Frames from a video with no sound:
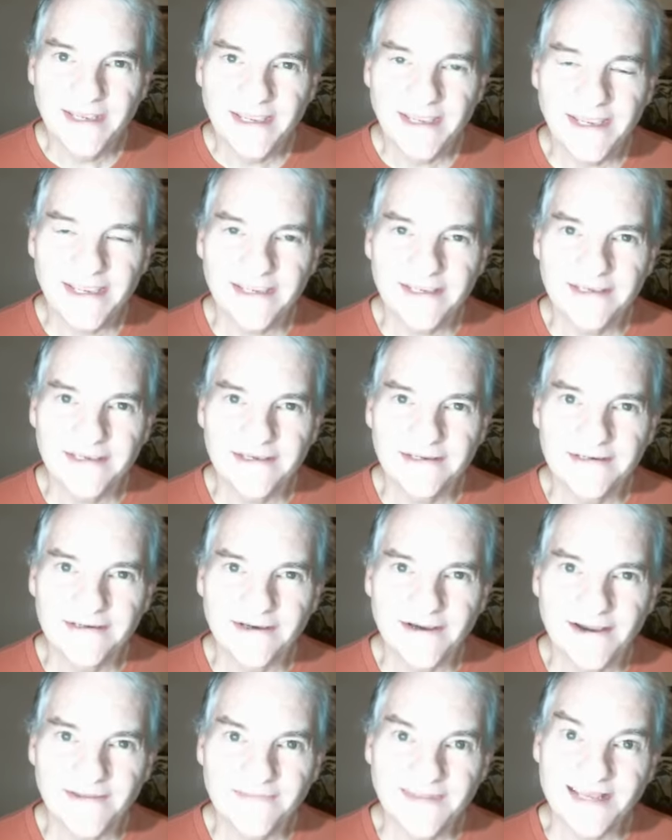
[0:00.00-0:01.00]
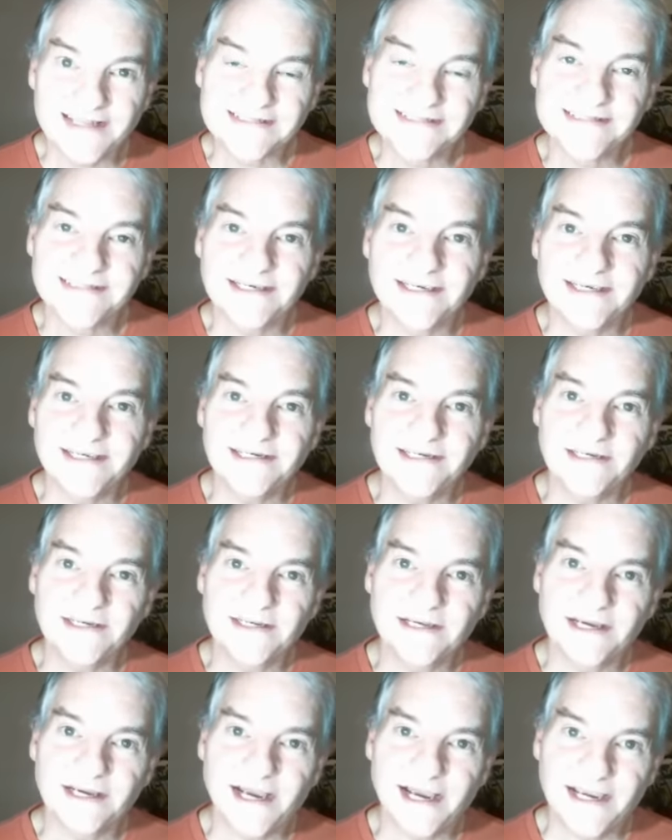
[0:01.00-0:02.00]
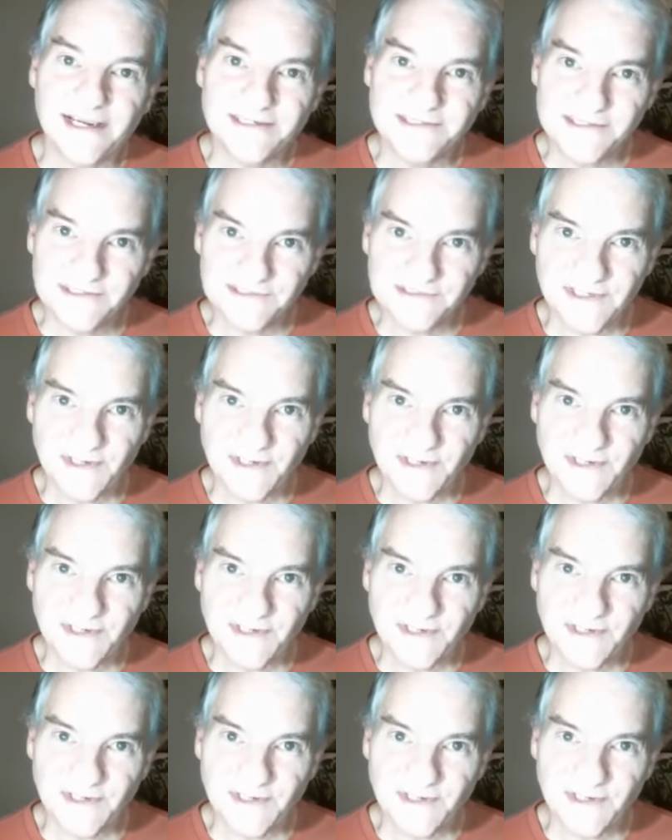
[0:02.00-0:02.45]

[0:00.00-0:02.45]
and on that site, I just